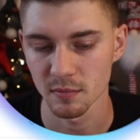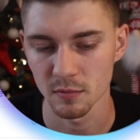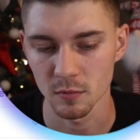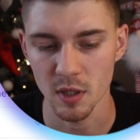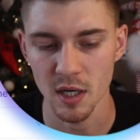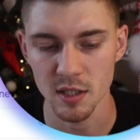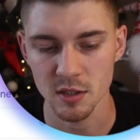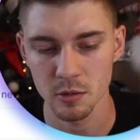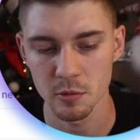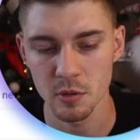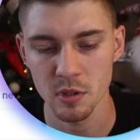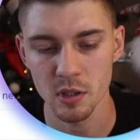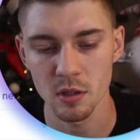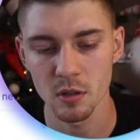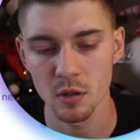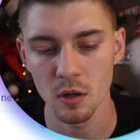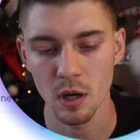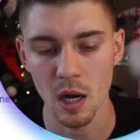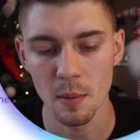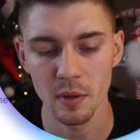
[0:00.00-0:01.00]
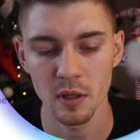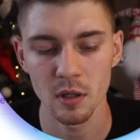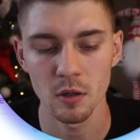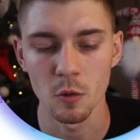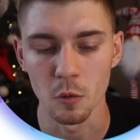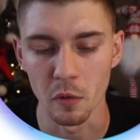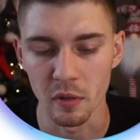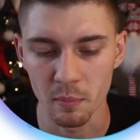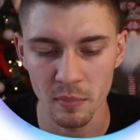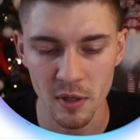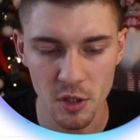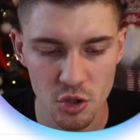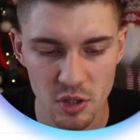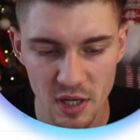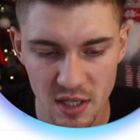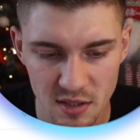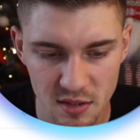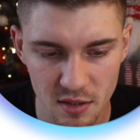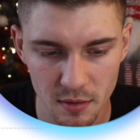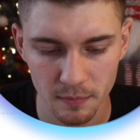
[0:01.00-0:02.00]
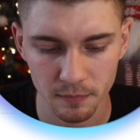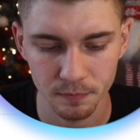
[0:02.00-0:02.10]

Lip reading: right? So you can go, I'm going to go with Pinterest,